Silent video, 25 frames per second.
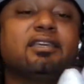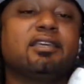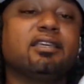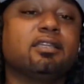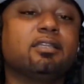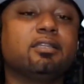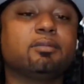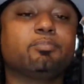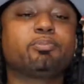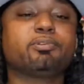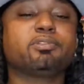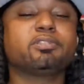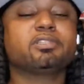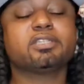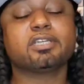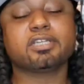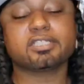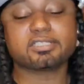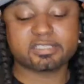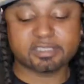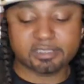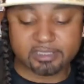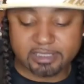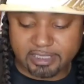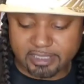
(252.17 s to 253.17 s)
and the
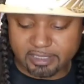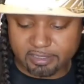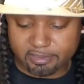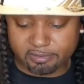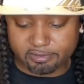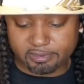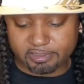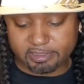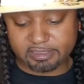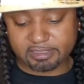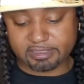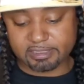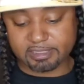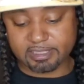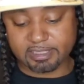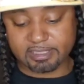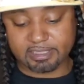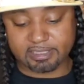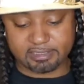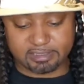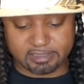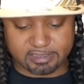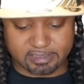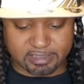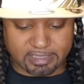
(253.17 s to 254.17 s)
production date on this
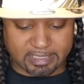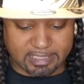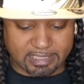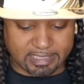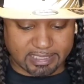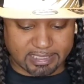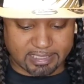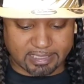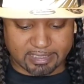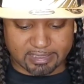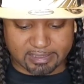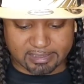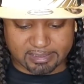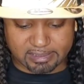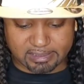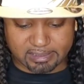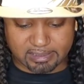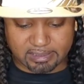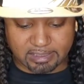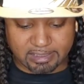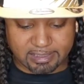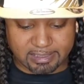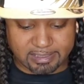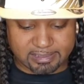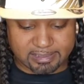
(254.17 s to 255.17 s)
thing says
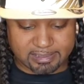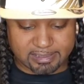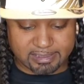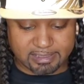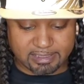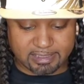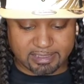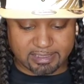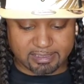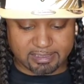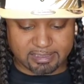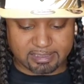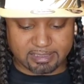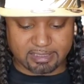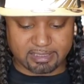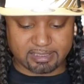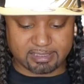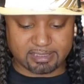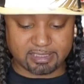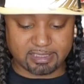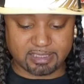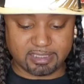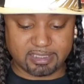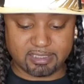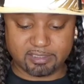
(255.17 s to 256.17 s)

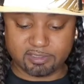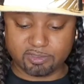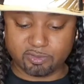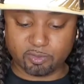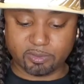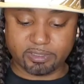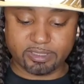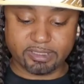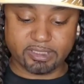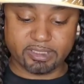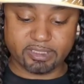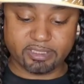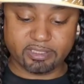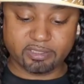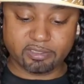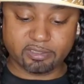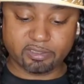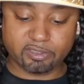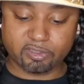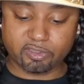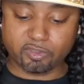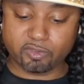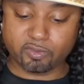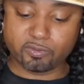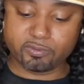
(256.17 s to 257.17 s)
6/16/20,
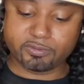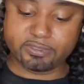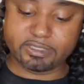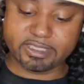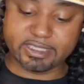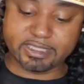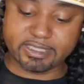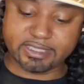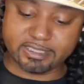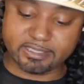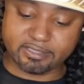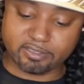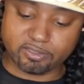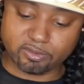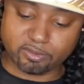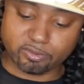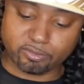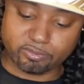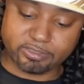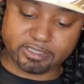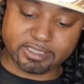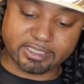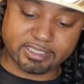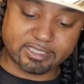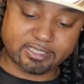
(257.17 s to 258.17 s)

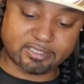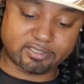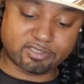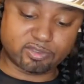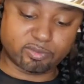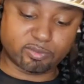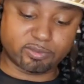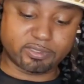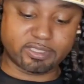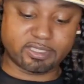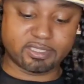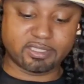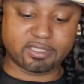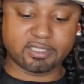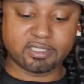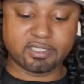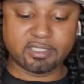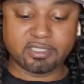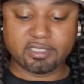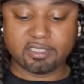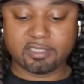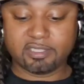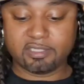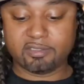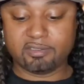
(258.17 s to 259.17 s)
09/09/20.
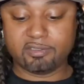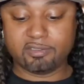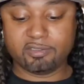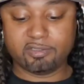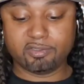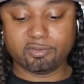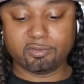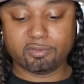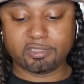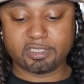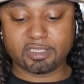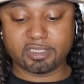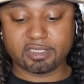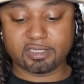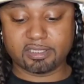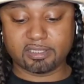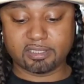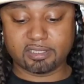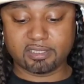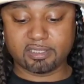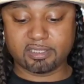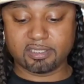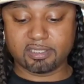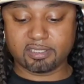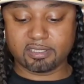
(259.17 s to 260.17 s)
You do get
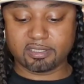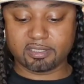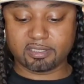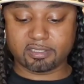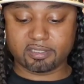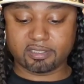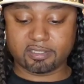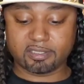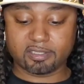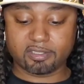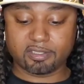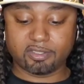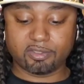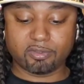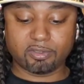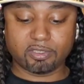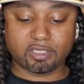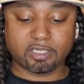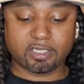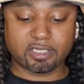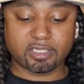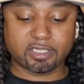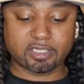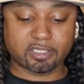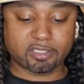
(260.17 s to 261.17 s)
the
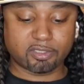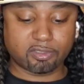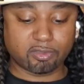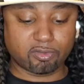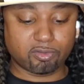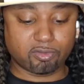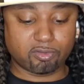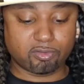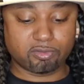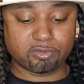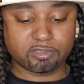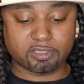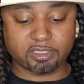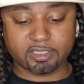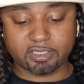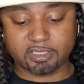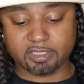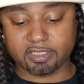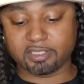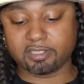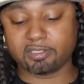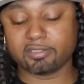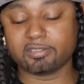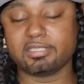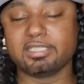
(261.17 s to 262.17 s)
QR code and
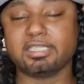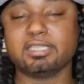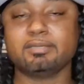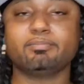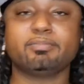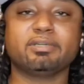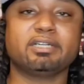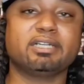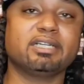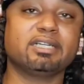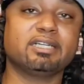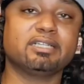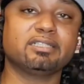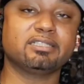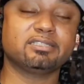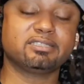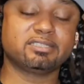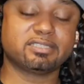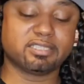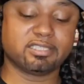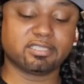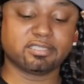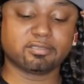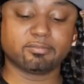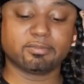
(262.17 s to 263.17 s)
all that behind the
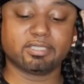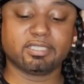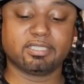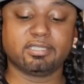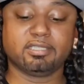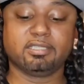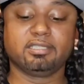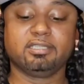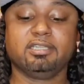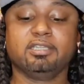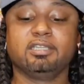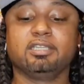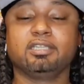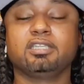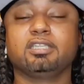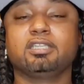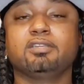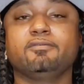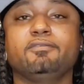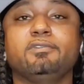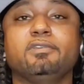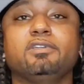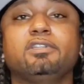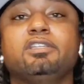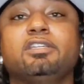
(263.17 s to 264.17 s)
tongue, man.
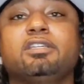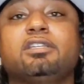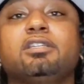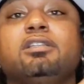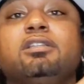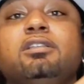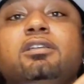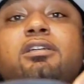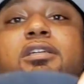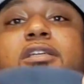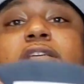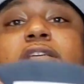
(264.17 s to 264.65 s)
Give you another look